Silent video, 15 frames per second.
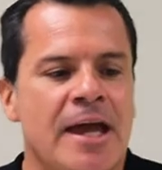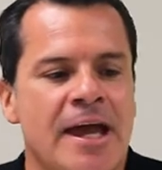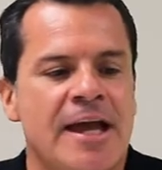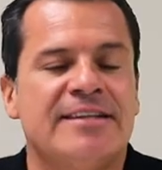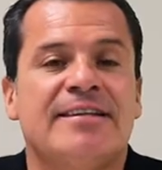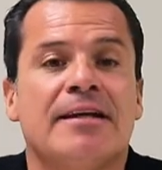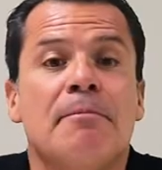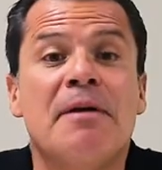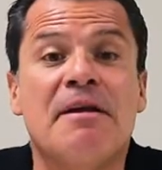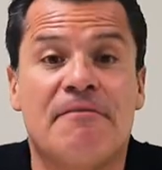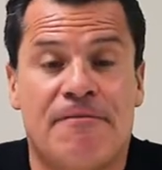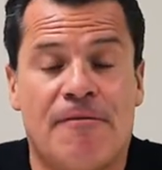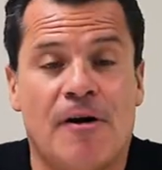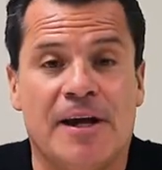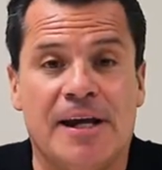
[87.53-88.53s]
He said, a bit
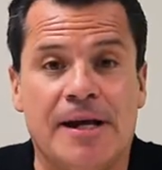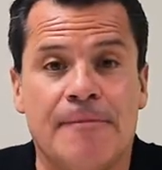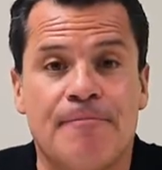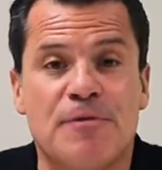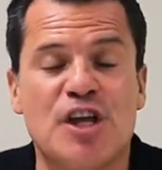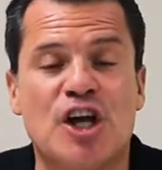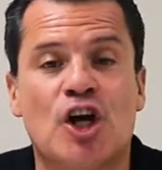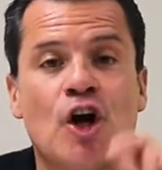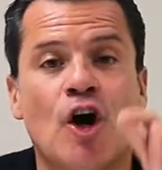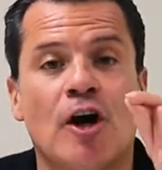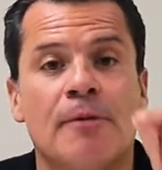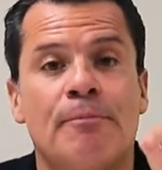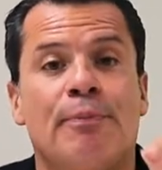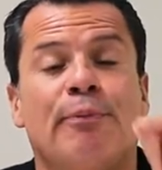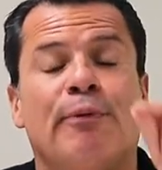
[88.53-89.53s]
foggy. You've got
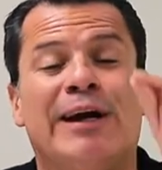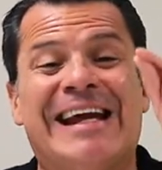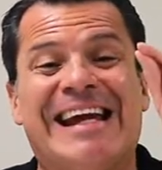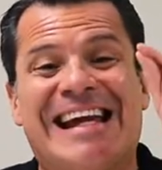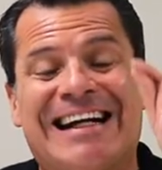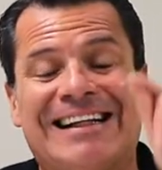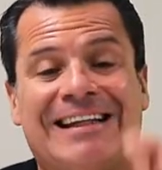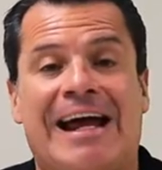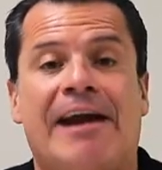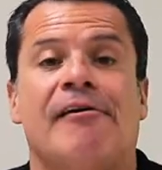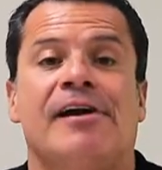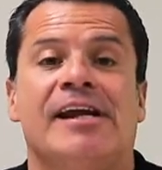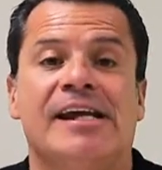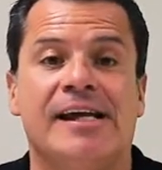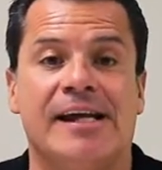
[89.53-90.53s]
to bring
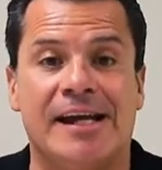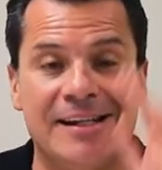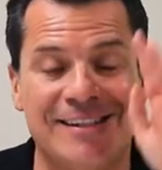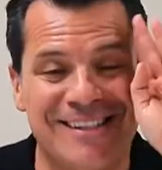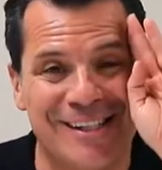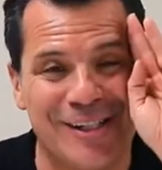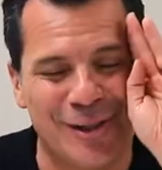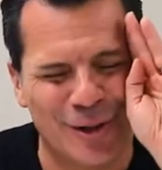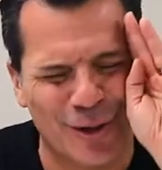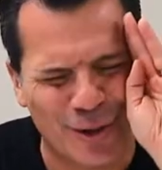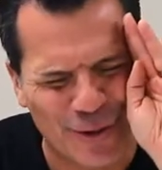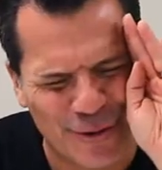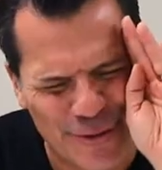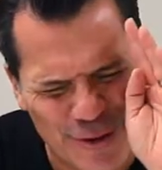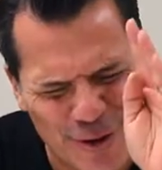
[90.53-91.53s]
clarity into
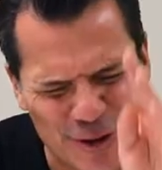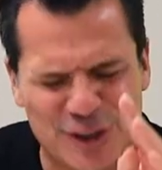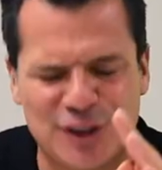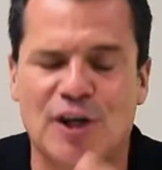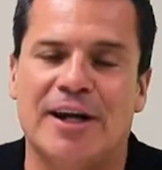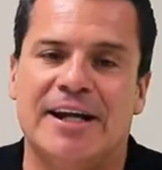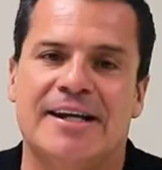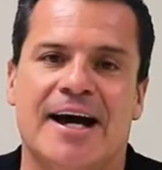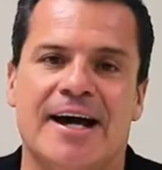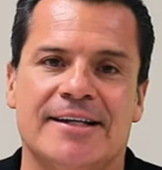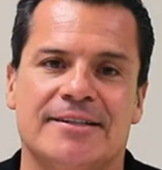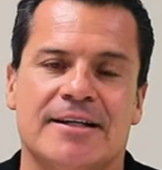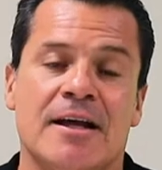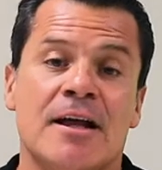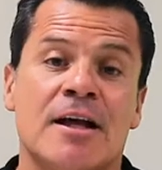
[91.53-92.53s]
your first ninety
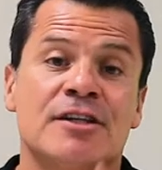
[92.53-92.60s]
days.